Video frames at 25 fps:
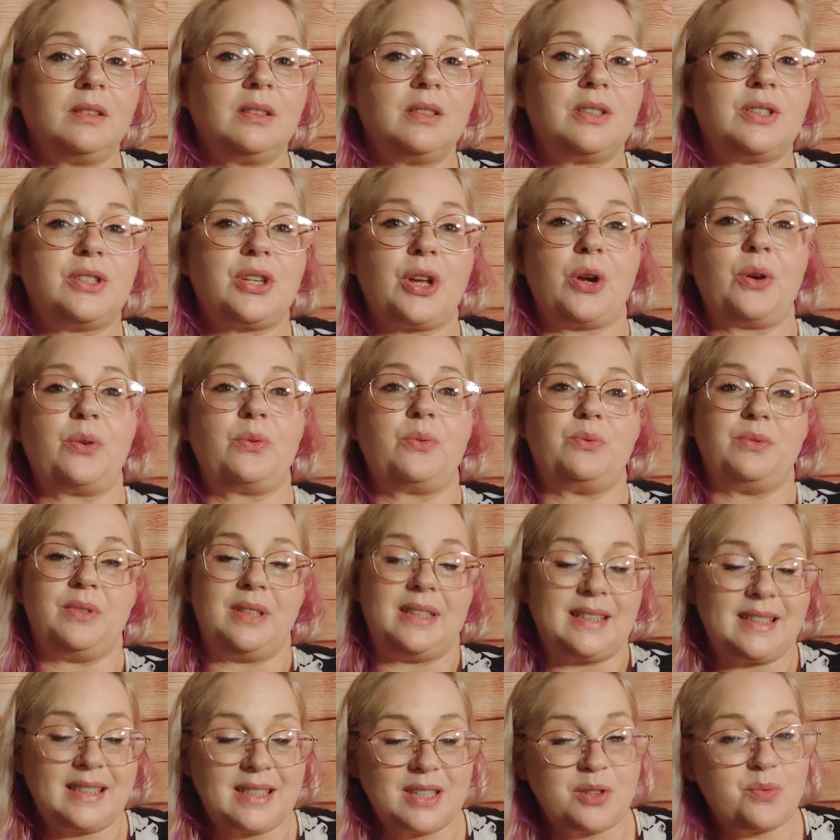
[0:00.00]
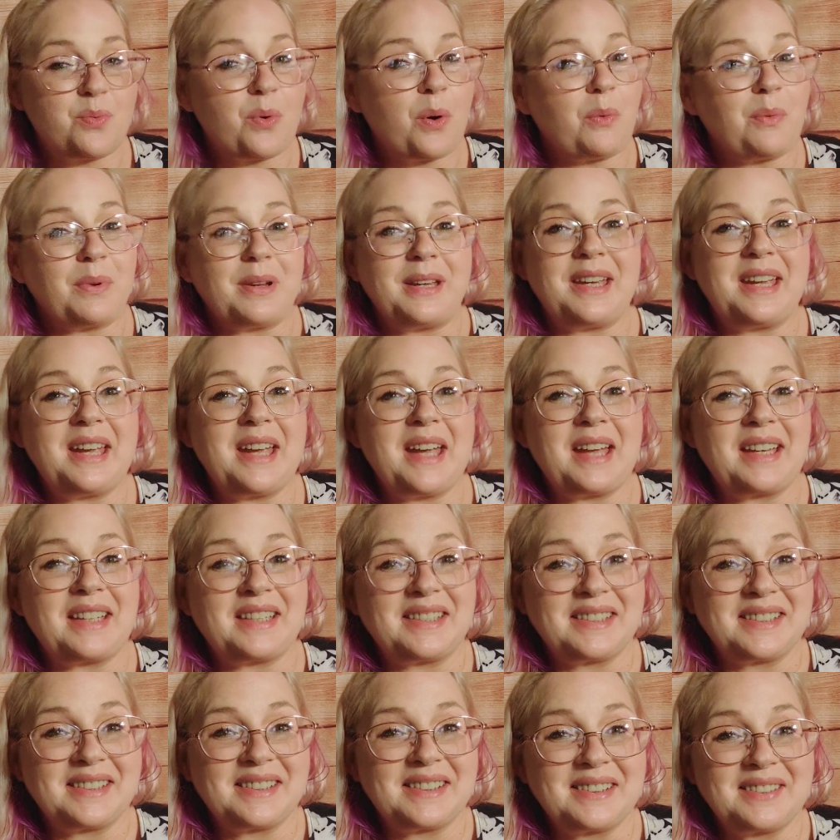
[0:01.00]
so this is what we
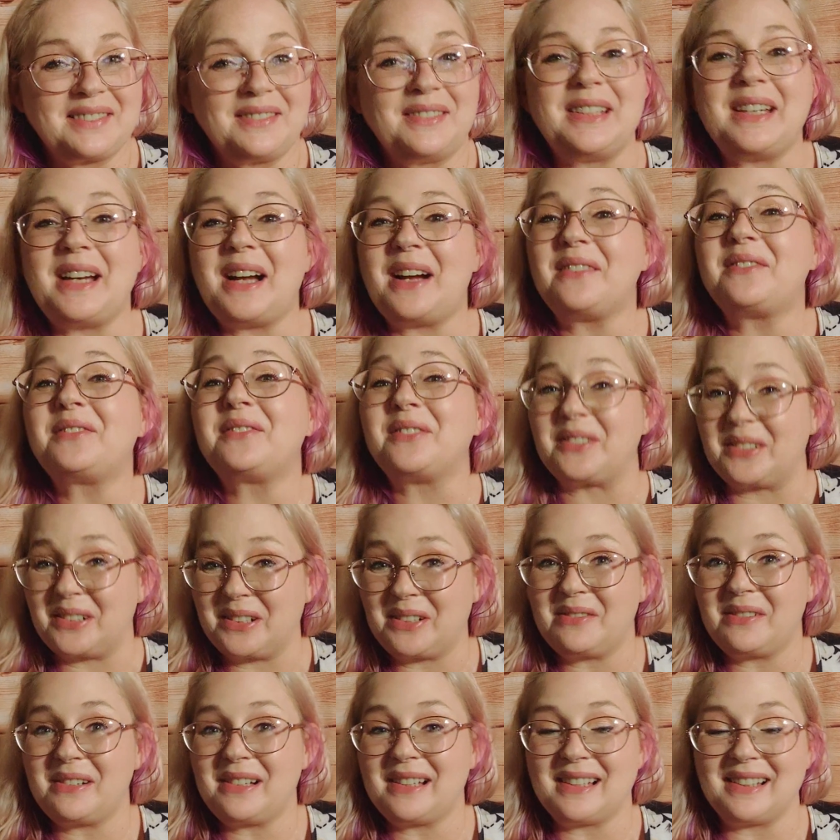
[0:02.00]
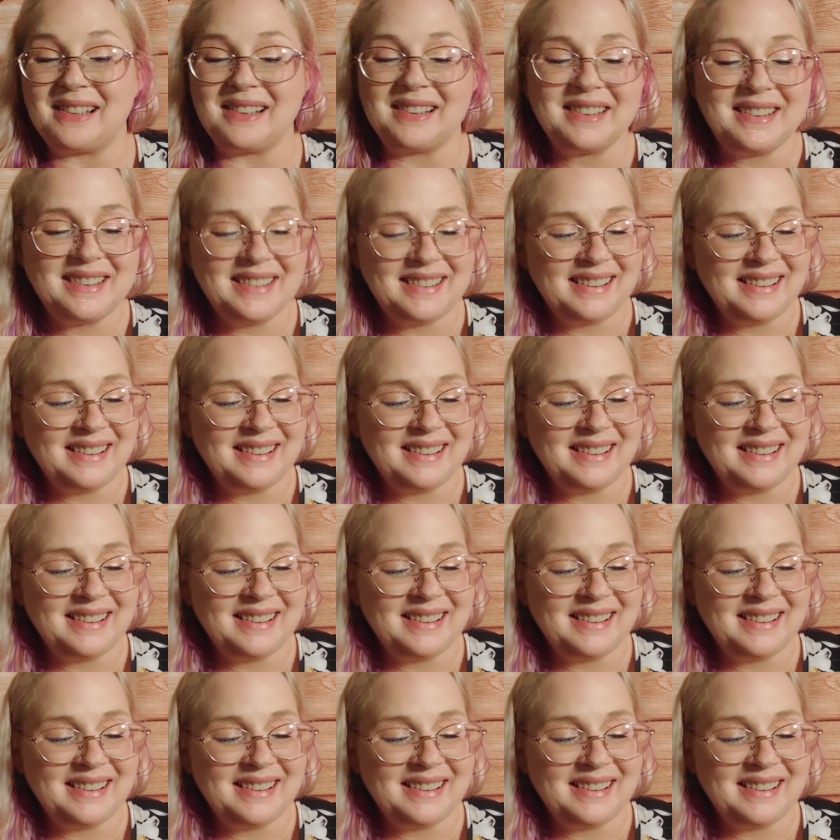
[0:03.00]
get. We got free will.